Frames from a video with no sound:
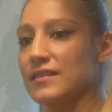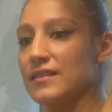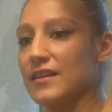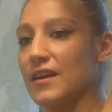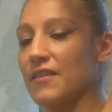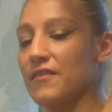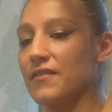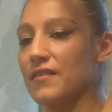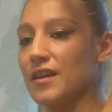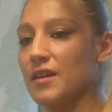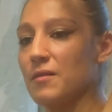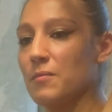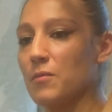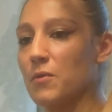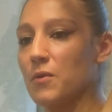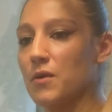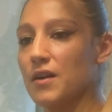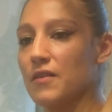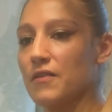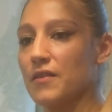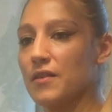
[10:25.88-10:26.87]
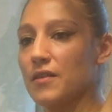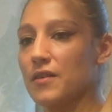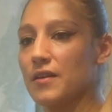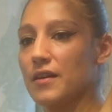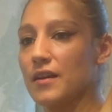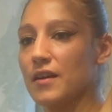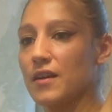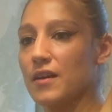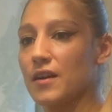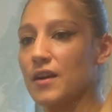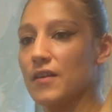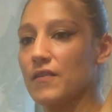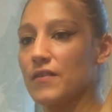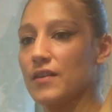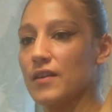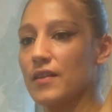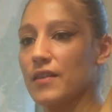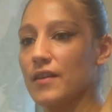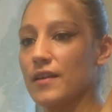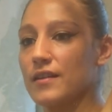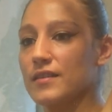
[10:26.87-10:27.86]
Definitely more of a learning curve to
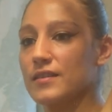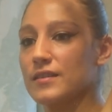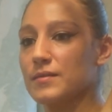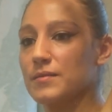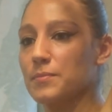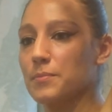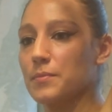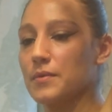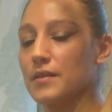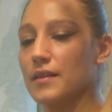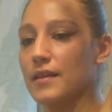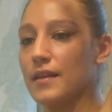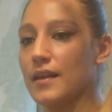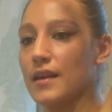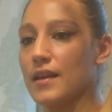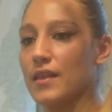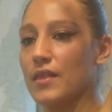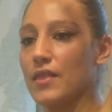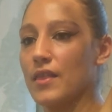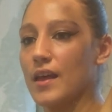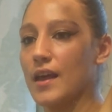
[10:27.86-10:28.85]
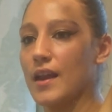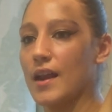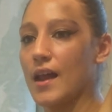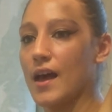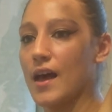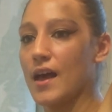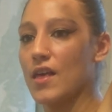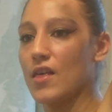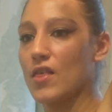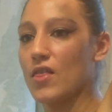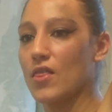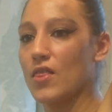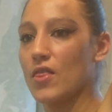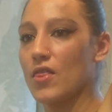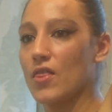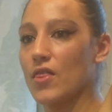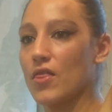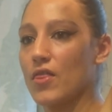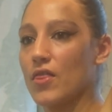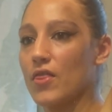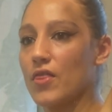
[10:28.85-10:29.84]
this blade than I
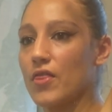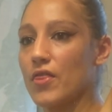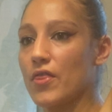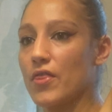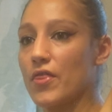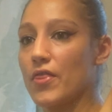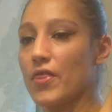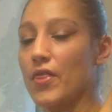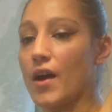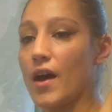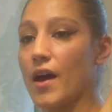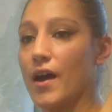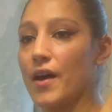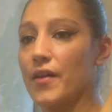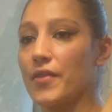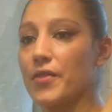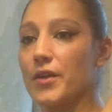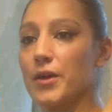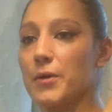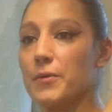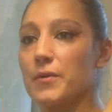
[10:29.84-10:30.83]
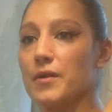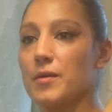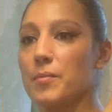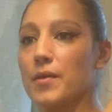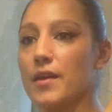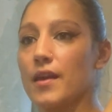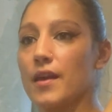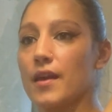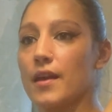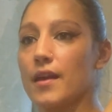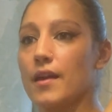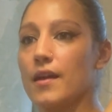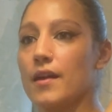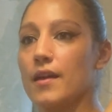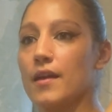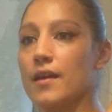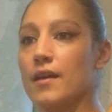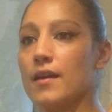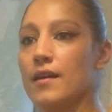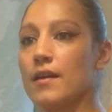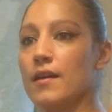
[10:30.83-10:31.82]
thought there would be.
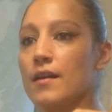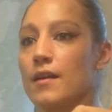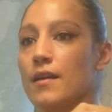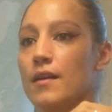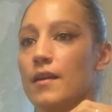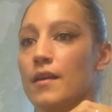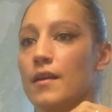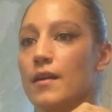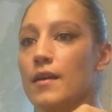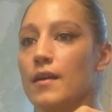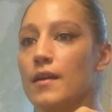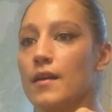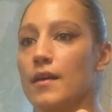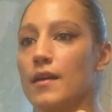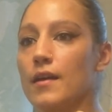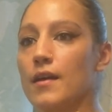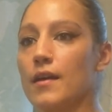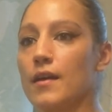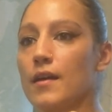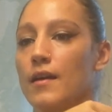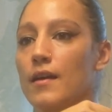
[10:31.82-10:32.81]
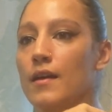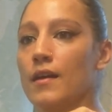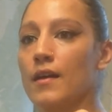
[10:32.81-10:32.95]
I